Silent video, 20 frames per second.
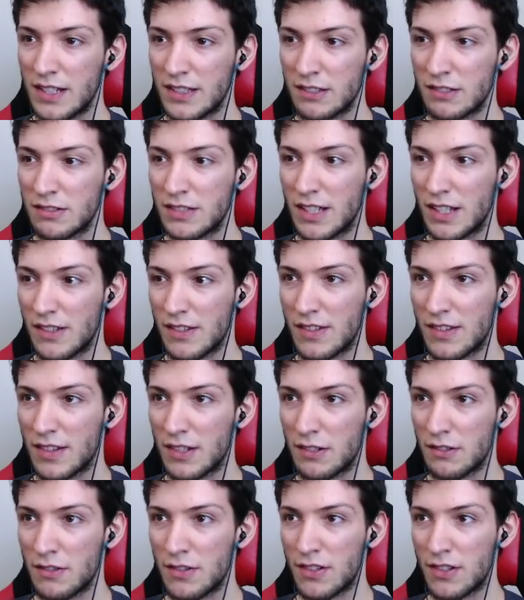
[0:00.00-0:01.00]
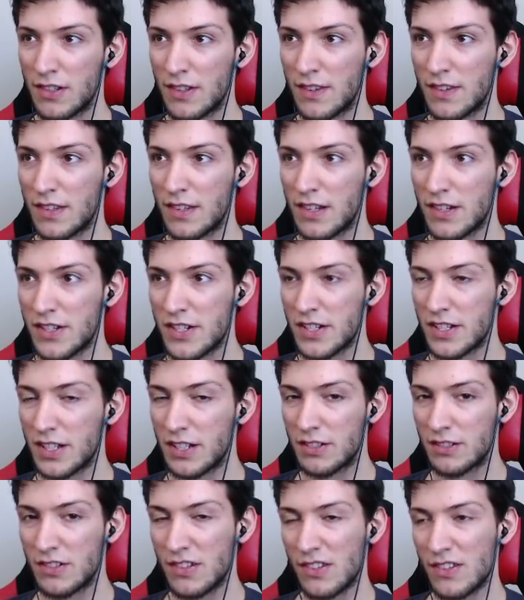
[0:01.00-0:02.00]
other than slow, so it's actually
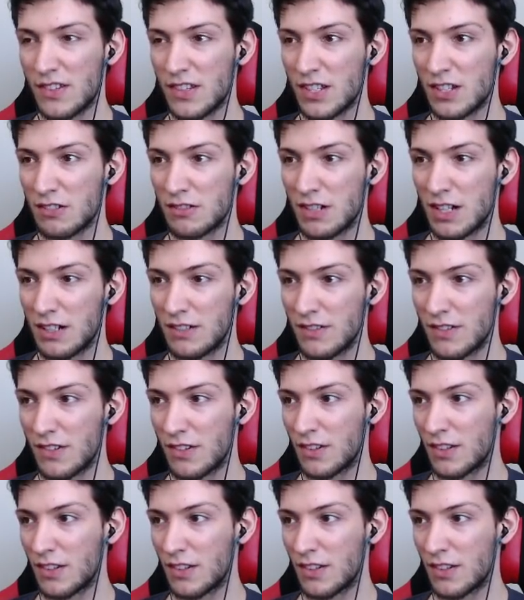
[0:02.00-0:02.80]
hard to stick around,